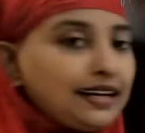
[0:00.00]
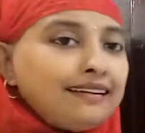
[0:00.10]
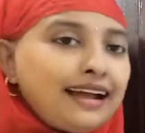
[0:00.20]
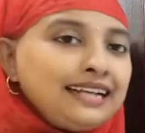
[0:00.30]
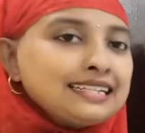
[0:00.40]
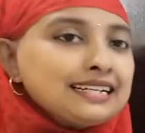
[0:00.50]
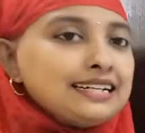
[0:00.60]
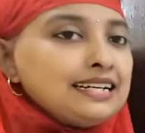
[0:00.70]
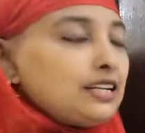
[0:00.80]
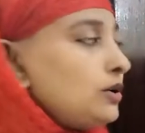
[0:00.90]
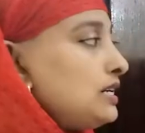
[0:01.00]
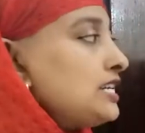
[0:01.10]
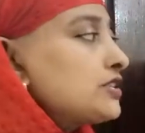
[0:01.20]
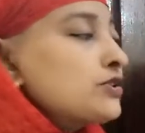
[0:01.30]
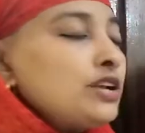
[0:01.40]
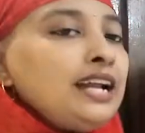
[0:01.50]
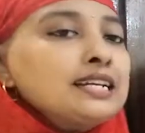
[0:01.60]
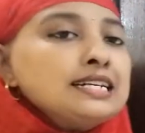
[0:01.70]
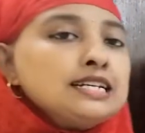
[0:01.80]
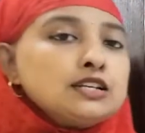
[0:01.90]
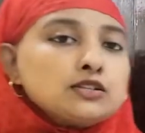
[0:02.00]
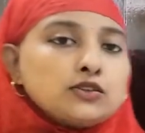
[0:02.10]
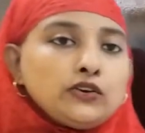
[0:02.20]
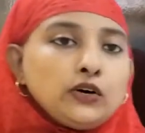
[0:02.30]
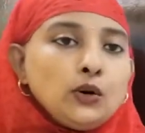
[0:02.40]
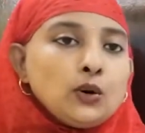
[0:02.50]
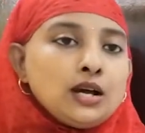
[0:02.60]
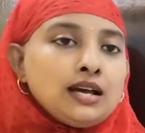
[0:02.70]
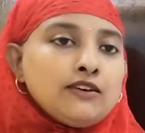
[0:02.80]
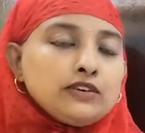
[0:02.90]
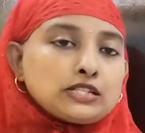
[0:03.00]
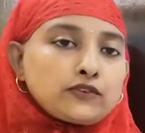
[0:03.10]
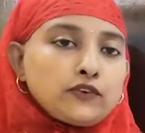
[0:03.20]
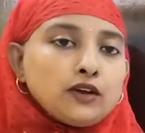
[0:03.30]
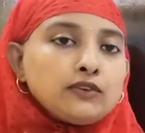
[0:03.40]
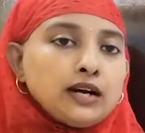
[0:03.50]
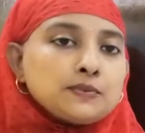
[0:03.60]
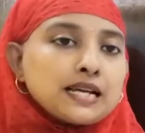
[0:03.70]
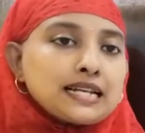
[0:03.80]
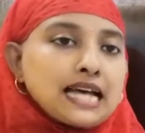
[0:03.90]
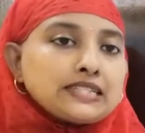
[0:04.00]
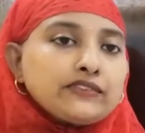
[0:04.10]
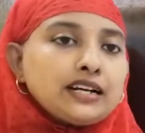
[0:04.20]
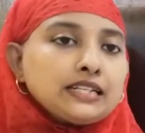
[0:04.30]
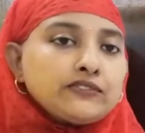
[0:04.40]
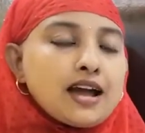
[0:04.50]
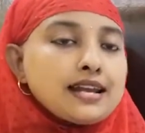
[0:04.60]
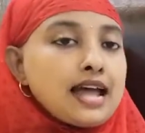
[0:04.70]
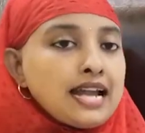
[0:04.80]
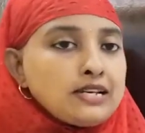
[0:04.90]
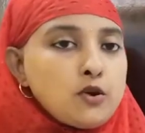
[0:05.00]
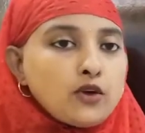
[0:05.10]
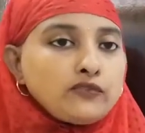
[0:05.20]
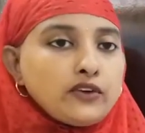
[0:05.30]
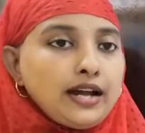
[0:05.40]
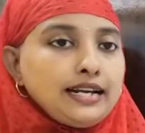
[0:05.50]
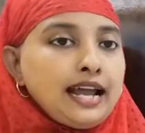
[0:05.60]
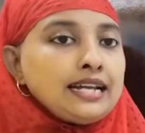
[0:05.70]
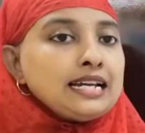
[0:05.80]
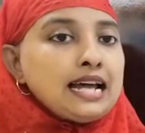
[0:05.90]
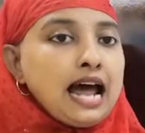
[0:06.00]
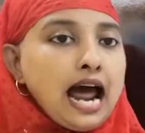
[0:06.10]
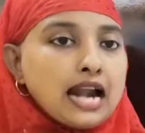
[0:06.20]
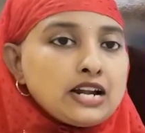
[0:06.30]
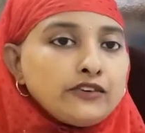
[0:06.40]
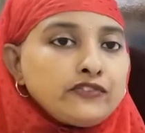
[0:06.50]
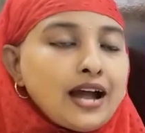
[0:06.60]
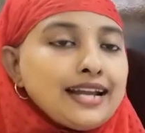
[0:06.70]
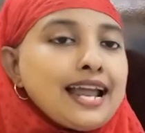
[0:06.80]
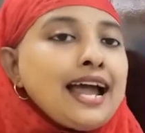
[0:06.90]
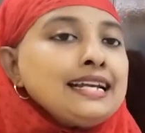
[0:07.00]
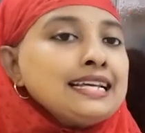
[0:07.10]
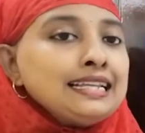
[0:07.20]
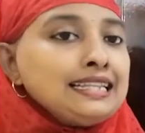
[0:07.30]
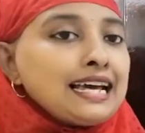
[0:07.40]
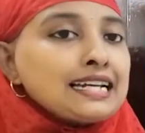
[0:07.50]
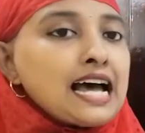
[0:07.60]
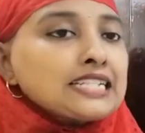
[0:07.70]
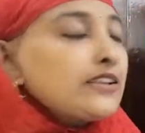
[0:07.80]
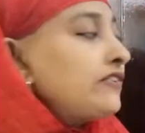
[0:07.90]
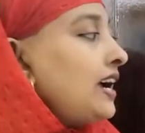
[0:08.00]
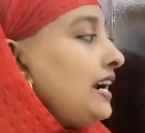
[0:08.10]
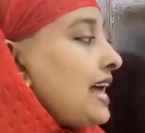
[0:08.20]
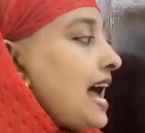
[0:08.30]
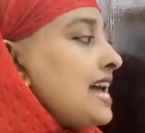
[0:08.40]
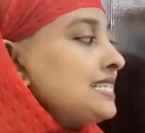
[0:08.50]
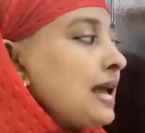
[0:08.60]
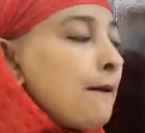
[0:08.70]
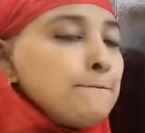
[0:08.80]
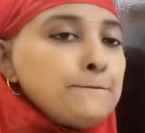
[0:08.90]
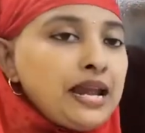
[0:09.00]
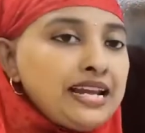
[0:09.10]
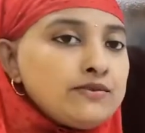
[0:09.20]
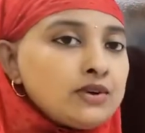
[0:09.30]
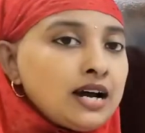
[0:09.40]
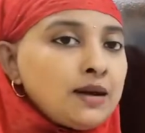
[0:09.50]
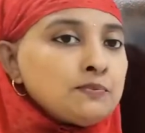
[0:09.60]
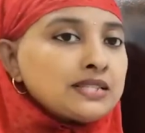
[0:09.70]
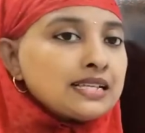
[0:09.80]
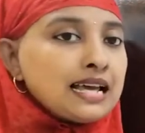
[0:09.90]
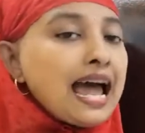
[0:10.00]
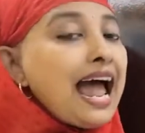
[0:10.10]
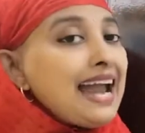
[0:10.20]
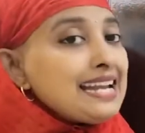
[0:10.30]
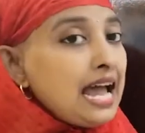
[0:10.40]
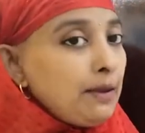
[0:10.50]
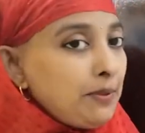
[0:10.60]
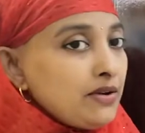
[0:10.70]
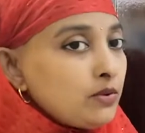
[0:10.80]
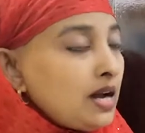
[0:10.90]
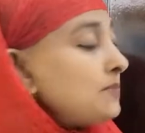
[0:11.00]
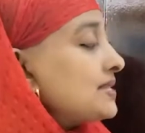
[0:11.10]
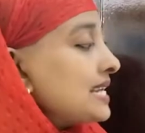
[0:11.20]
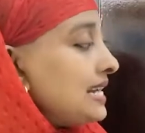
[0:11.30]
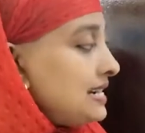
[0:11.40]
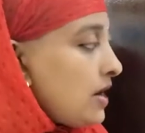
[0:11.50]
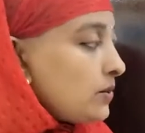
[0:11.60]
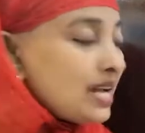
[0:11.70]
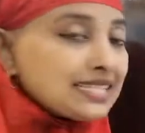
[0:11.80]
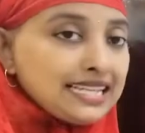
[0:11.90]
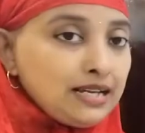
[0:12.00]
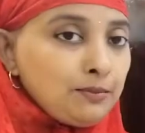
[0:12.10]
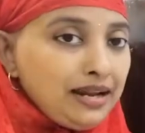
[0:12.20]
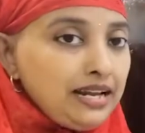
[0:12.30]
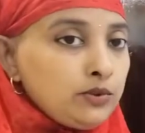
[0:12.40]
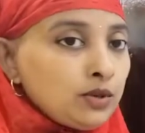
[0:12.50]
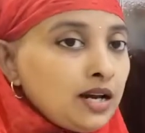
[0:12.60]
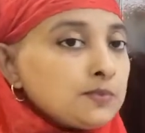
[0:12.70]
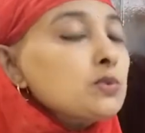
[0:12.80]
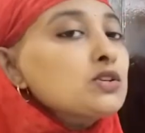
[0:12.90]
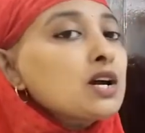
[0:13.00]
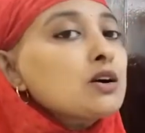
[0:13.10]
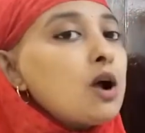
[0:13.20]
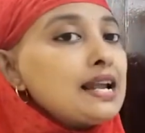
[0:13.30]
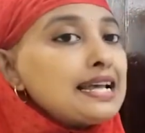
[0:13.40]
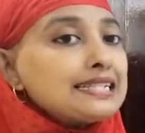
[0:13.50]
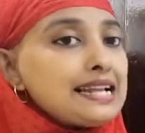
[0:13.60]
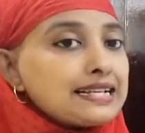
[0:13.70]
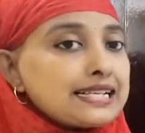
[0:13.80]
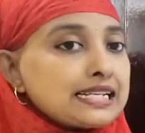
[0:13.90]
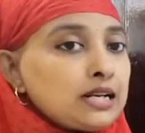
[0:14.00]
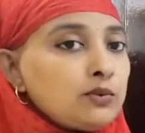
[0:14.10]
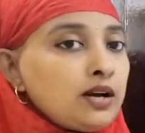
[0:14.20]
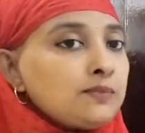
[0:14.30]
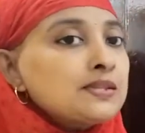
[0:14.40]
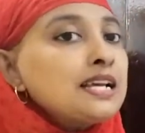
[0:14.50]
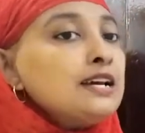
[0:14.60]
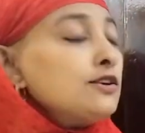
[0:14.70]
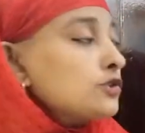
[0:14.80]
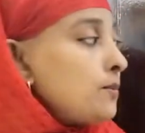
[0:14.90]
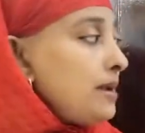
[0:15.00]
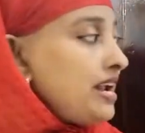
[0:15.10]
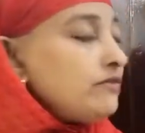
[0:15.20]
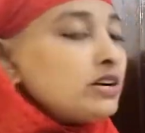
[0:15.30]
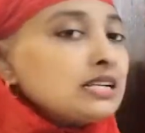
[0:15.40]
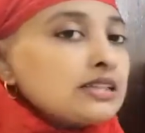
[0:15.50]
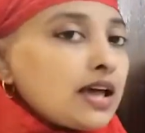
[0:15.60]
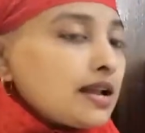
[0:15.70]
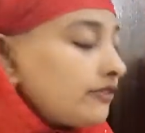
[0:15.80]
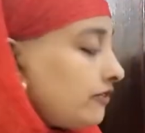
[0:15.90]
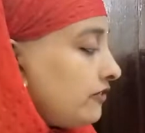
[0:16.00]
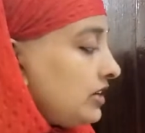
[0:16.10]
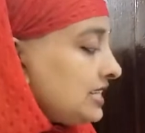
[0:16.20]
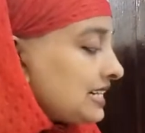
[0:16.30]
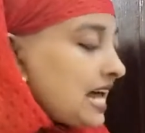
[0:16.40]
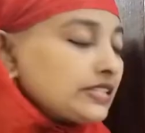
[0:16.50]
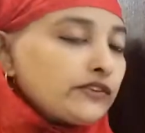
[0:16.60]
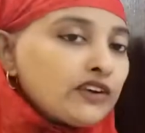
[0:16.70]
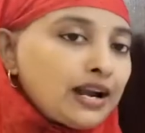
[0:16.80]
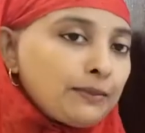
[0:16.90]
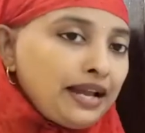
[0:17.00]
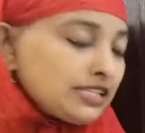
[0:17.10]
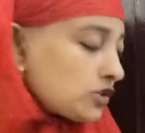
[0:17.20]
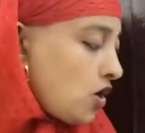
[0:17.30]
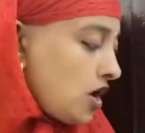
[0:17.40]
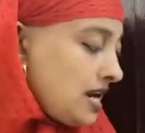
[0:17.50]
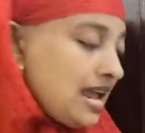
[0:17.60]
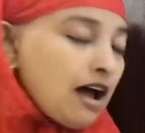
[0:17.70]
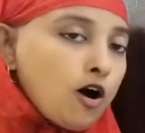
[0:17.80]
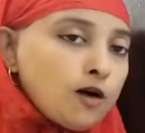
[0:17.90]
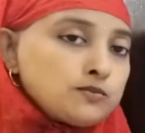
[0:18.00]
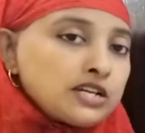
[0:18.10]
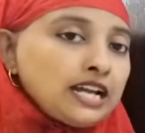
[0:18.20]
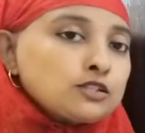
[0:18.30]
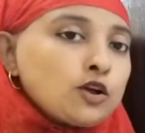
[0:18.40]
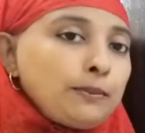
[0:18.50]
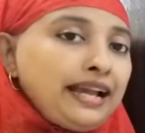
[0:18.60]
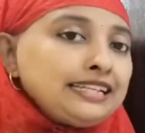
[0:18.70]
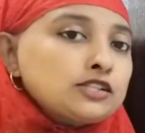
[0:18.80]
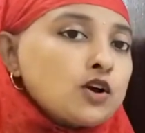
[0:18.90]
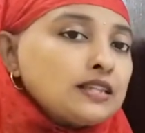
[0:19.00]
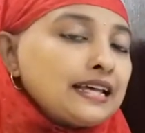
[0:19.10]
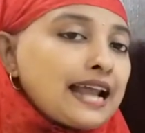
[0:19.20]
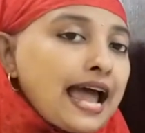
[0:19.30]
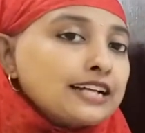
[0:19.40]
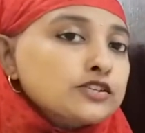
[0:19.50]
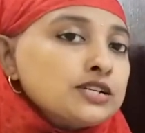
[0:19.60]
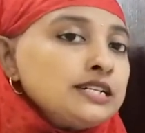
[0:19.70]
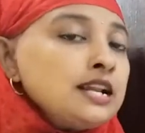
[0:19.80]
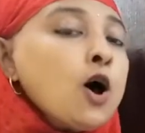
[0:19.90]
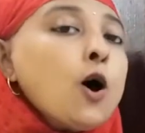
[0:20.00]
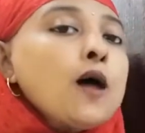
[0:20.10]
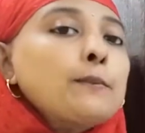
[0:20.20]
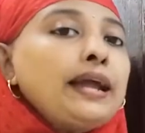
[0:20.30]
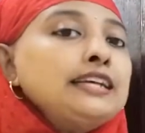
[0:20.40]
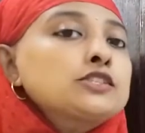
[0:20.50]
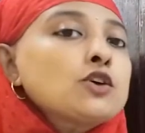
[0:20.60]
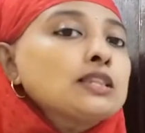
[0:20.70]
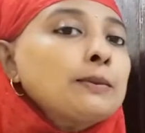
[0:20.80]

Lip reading: Right? Understood it? So, first of all, verbs are classified as finite, non-finite. Under finite, they are classified as main verbs and helping verbs. Now we are seeing main verbs which are called as lexical verbs. So, main verbs are further classified based on object or based on their action or based on the